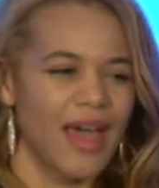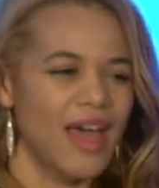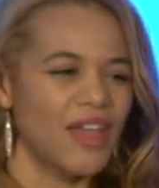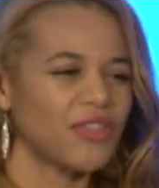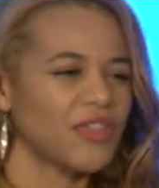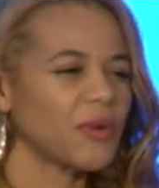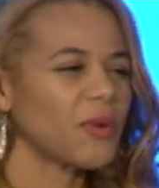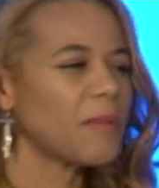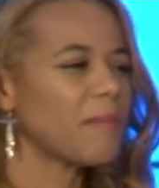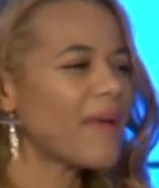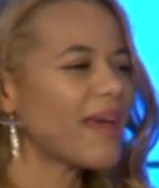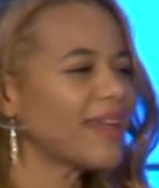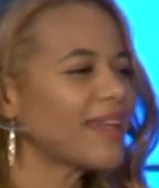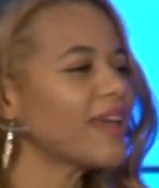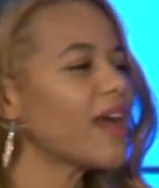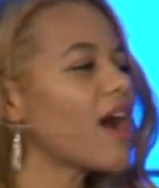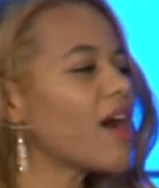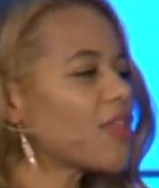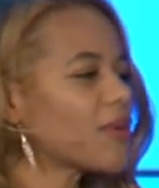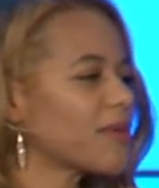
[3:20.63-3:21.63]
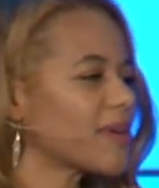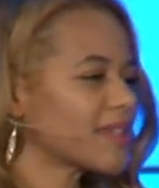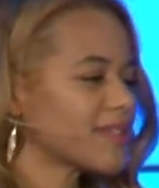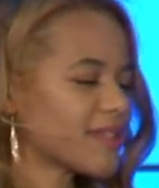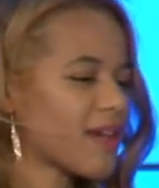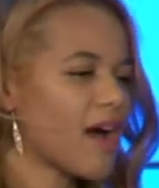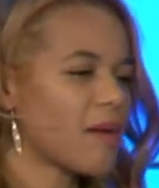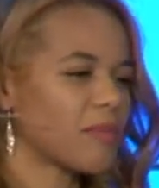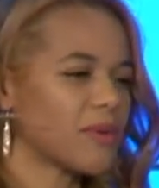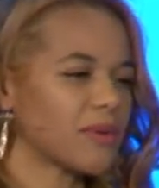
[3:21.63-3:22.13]
There are many other
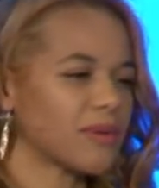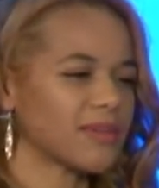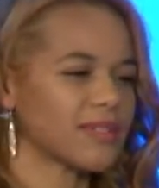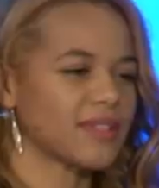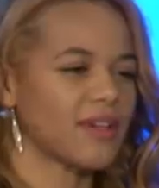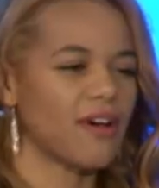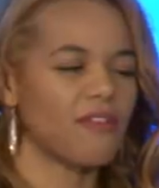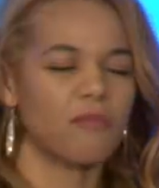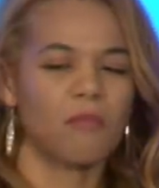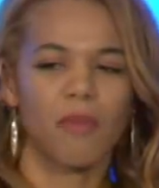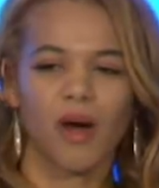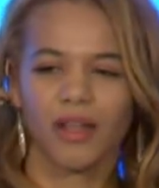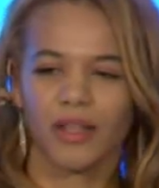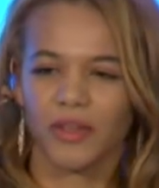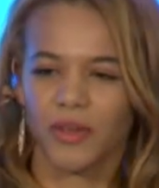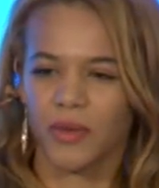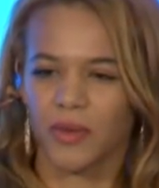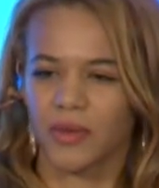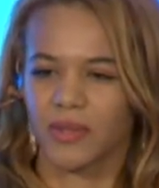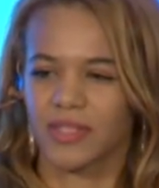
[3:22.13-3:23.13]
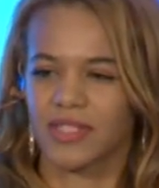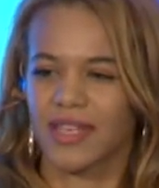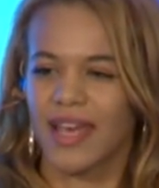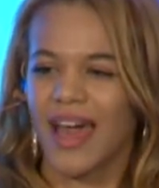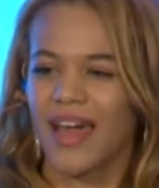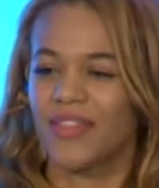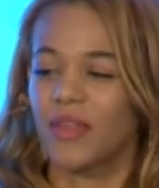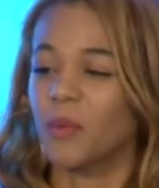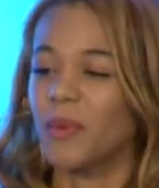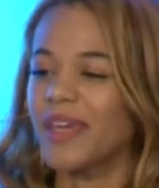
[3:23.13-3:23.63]
examples of molecules
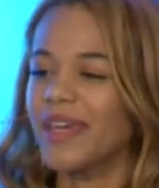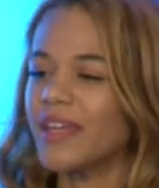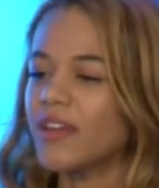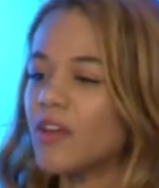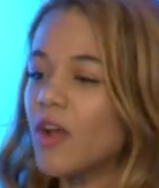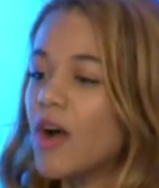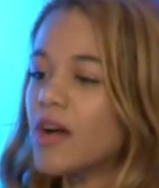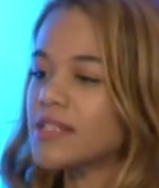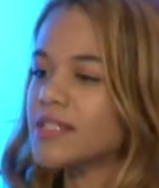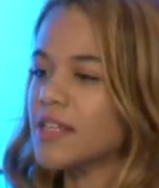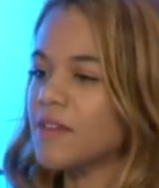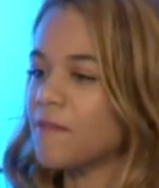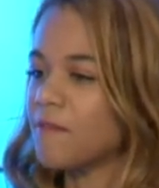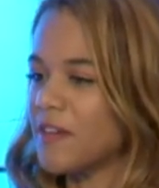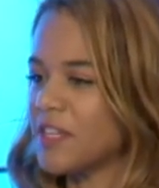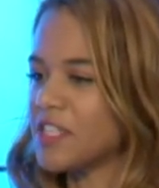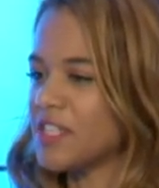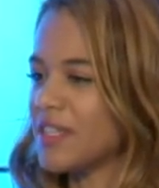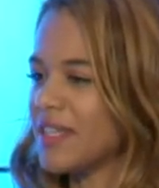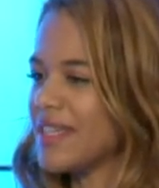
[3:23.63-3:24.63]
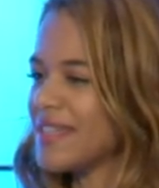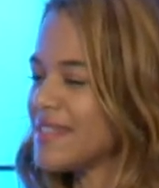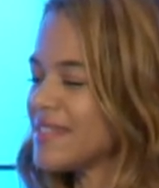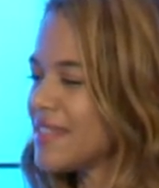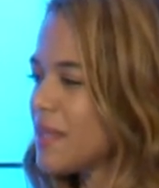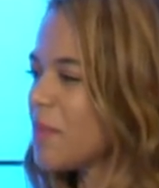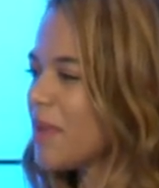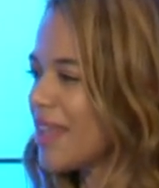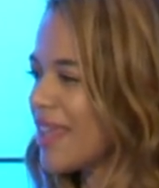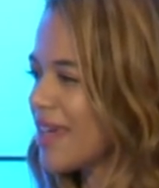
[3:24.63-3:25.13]
that we cannot efficiently
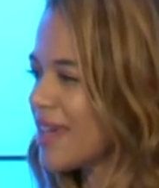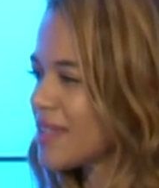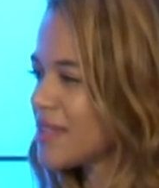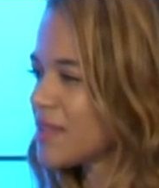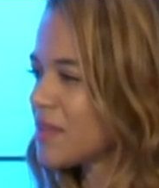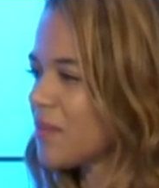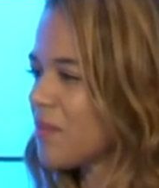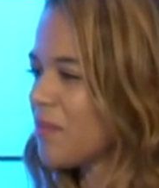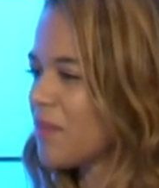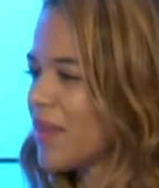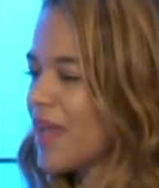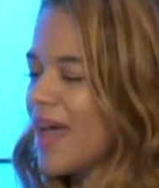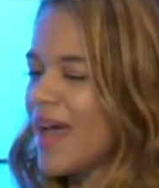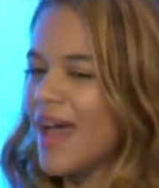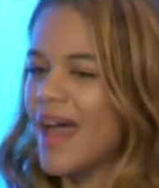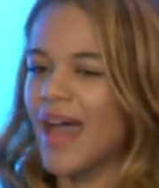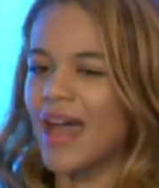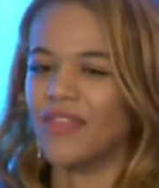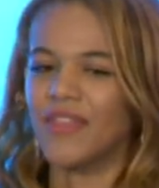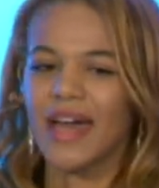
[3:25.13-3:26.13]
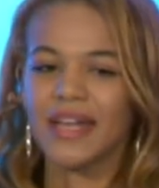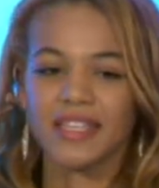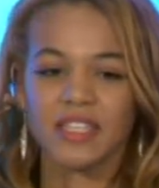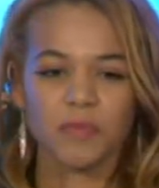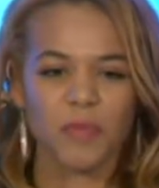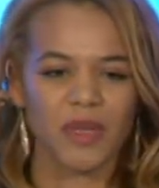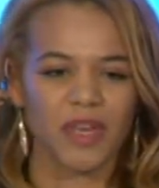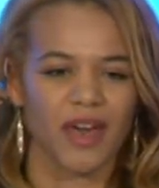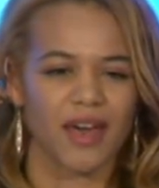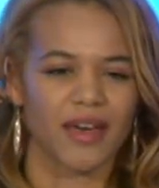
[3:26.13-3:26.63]
simulate, and that is
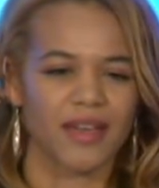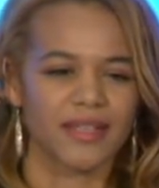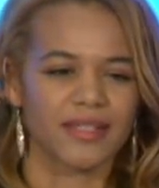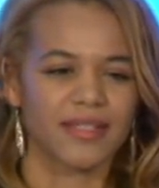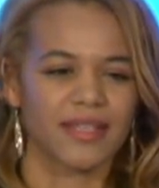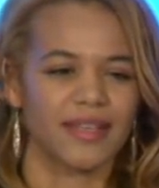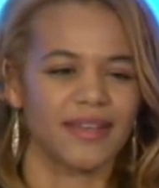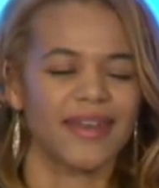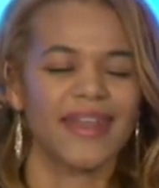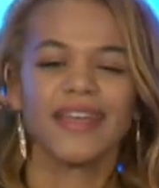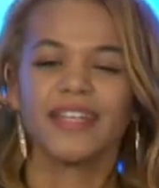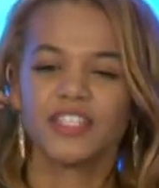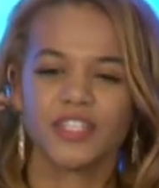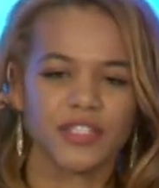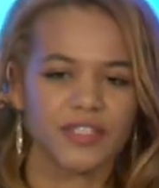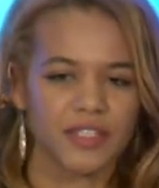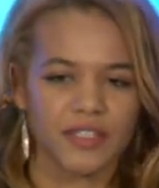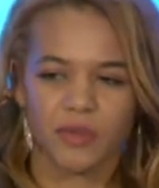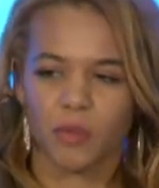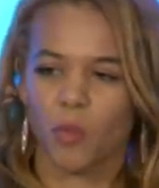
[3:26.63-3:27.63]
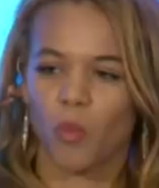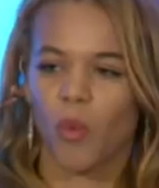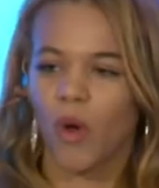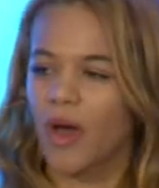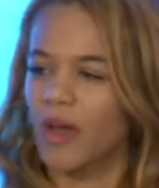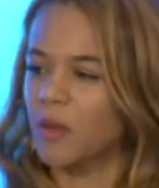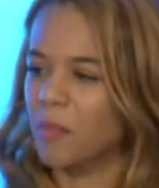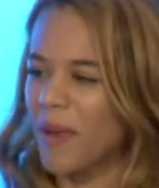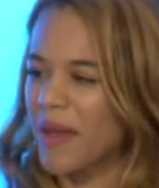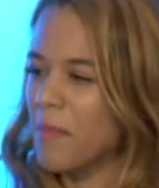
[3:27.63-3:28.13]
because nature doesn't
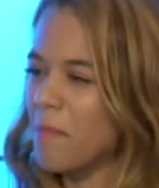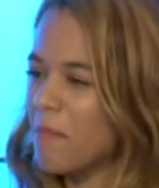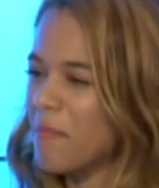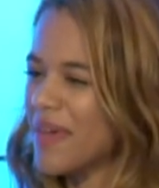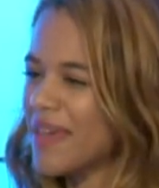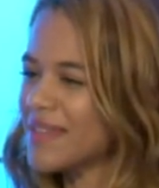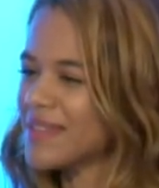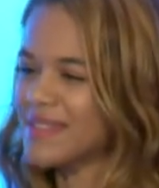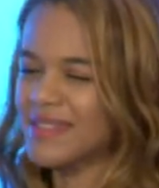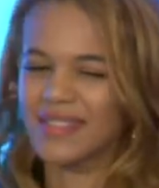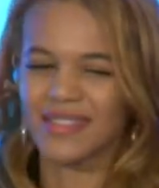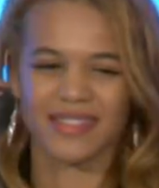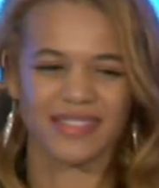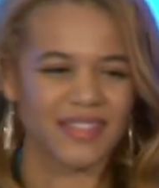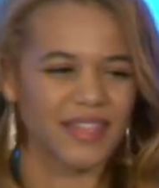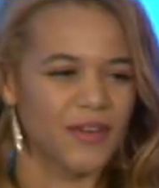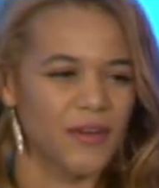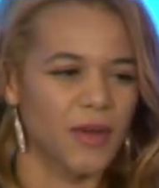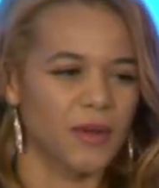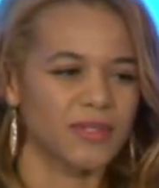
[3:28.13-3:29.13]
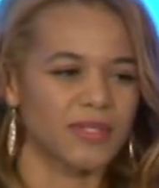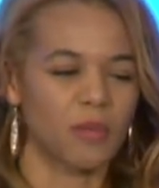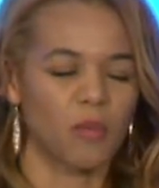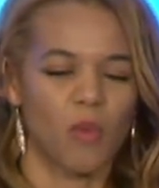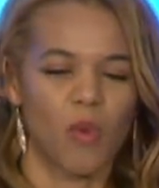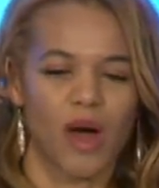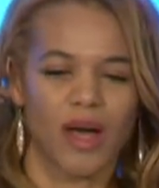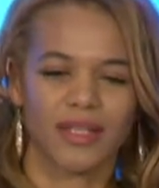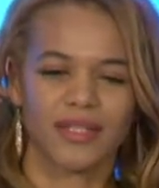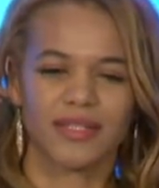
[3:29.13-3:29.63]
work by bits, zeros, and
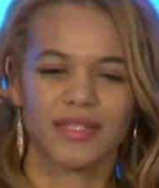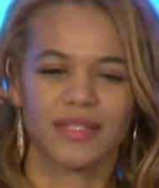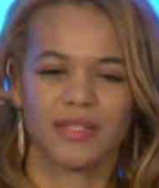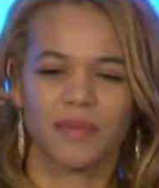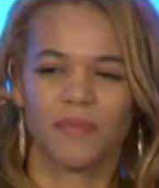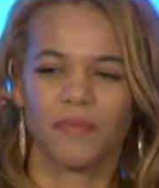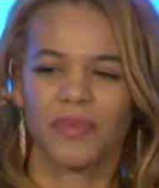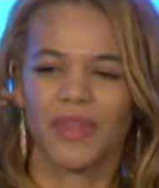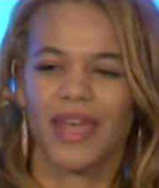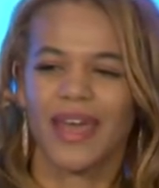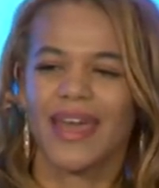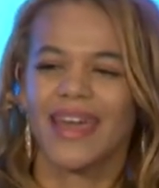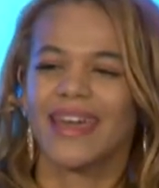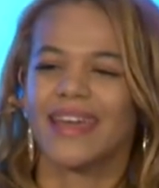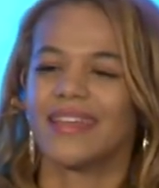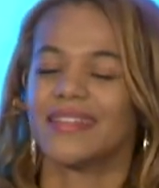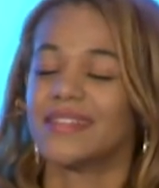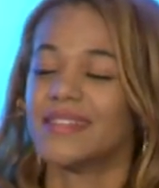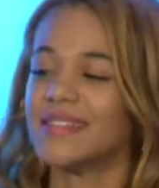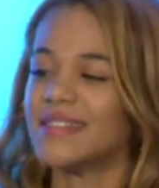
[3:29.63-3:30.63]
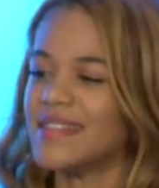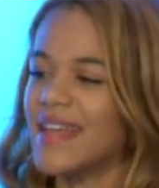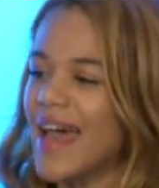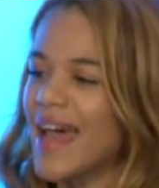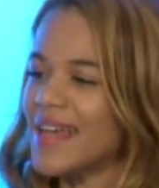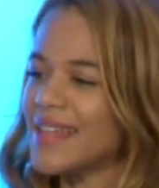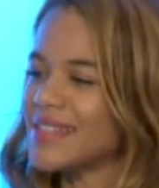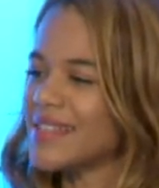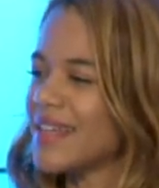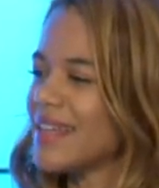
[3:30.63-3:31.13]
ones.
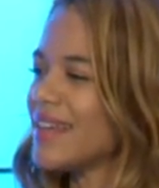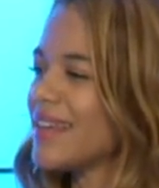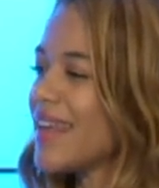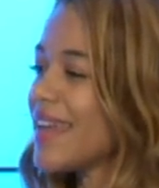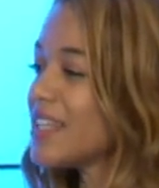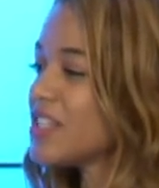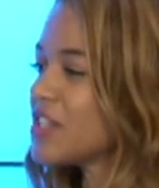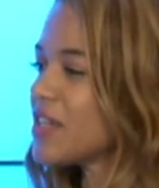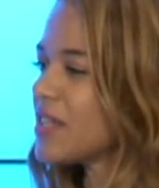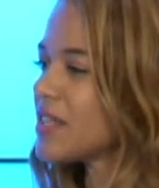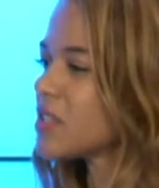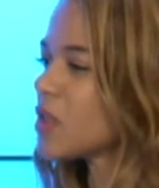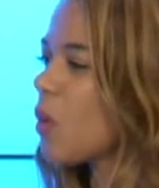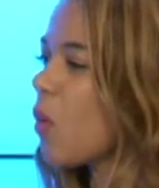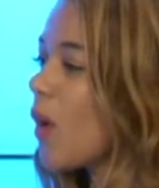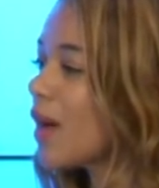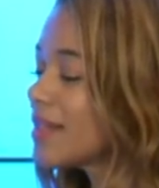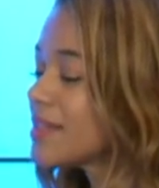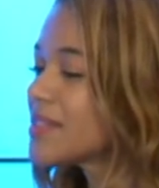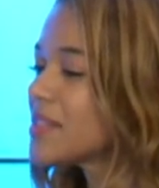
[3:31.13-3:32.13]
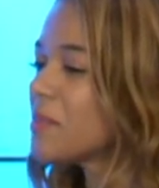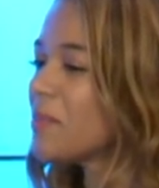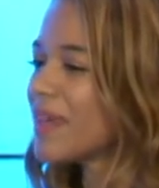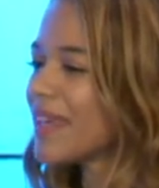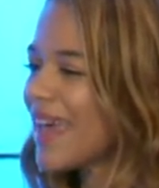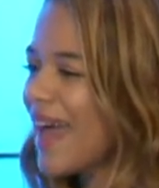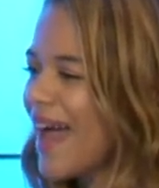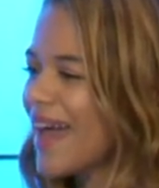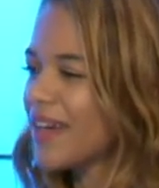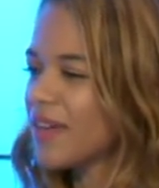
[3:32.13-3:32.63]
Instead, nature is quantum
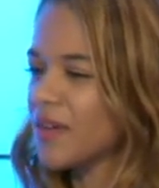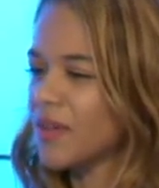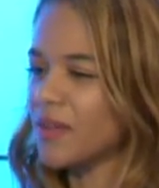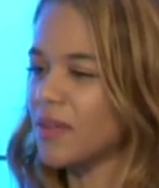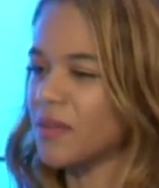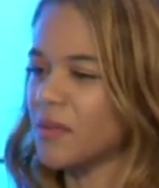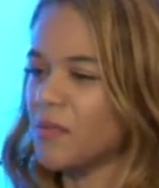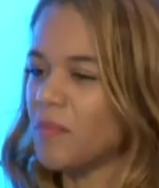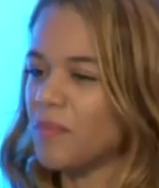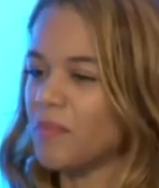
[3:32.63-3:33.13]
mechanical.